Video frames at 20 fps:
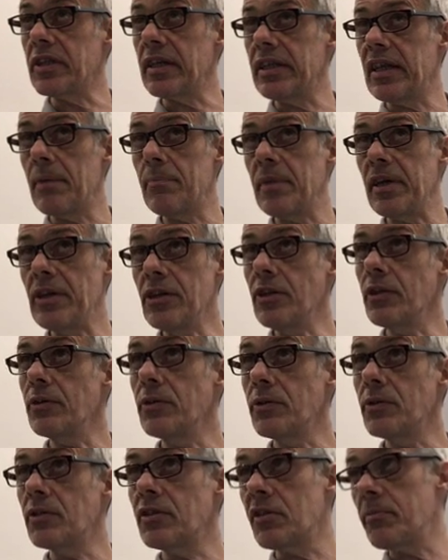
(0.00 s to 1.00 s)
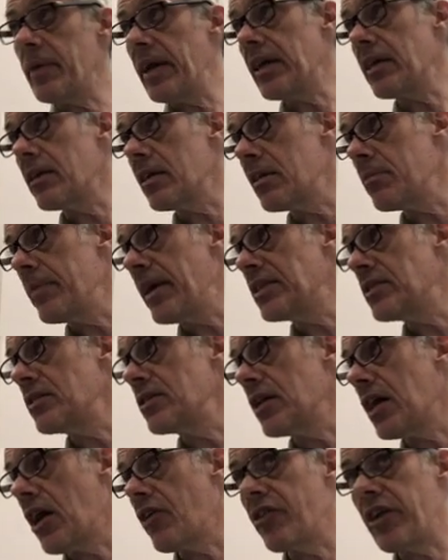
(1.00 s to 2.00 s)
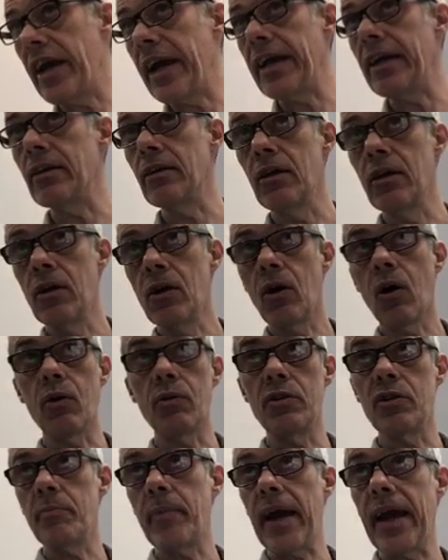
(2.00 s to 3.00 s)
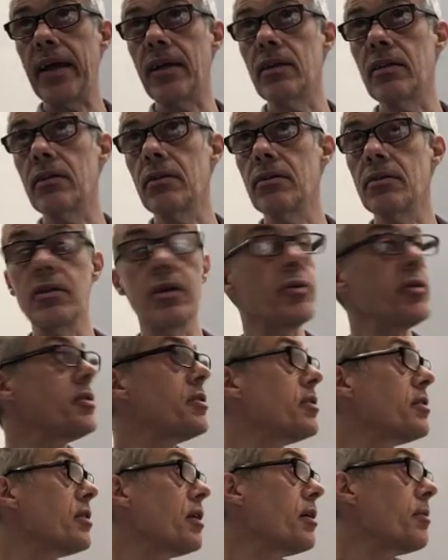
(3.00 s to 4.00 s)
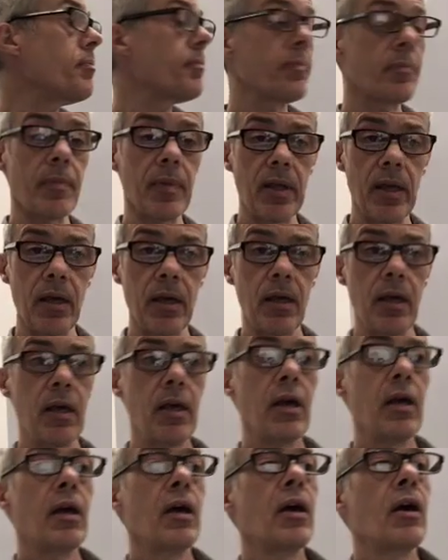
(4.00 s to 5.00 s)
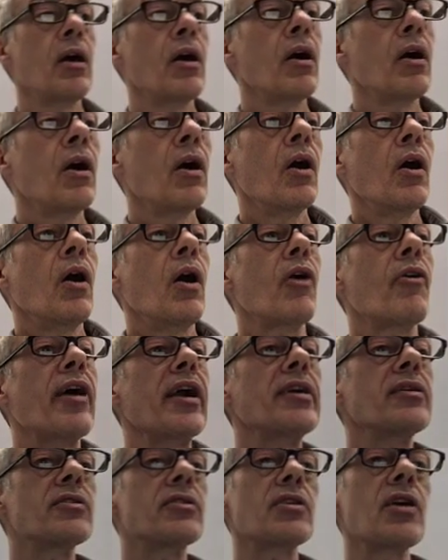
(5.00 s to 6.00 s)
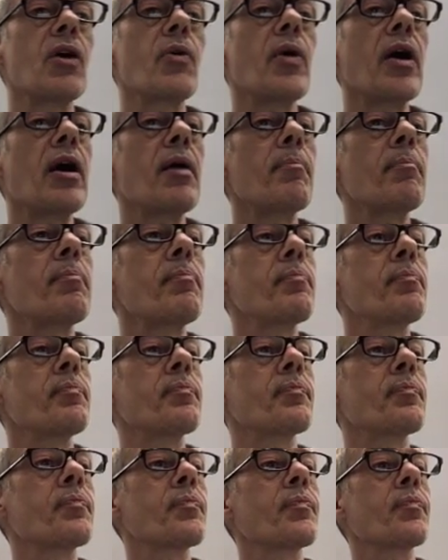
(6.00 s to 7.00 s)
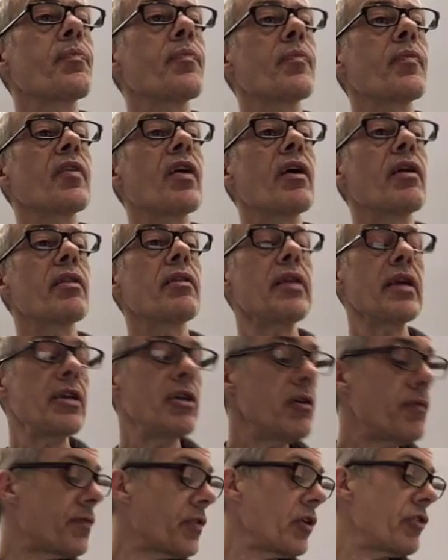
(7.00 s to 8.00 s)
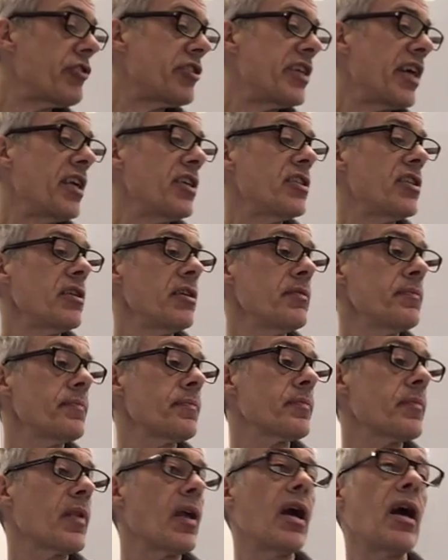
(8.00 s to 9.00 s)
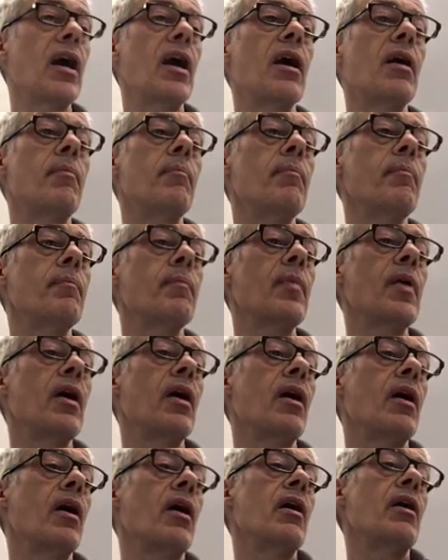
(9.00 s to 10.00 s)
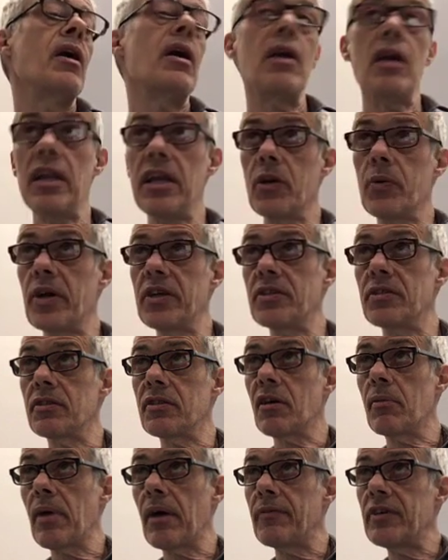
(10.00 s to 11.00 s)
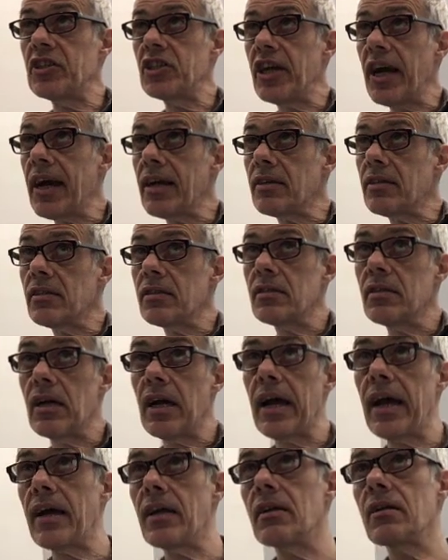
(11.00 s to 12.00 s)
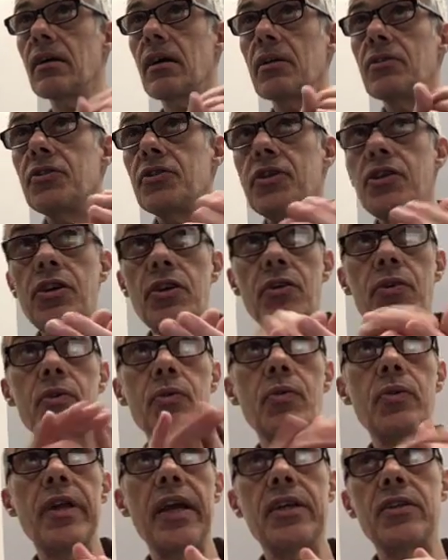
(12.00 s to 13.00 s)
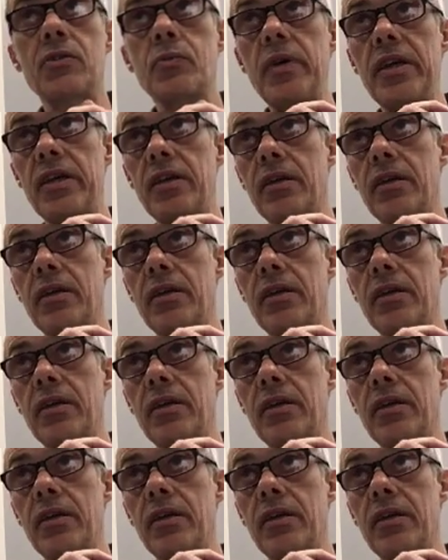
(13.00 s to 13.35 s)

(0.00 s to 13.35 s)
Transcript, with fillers: which can then be used to make another messenger RNA on demand. So it's um... all right. So um, thank you for your attention. Um, any questions? Come have a chat, and I'll see you next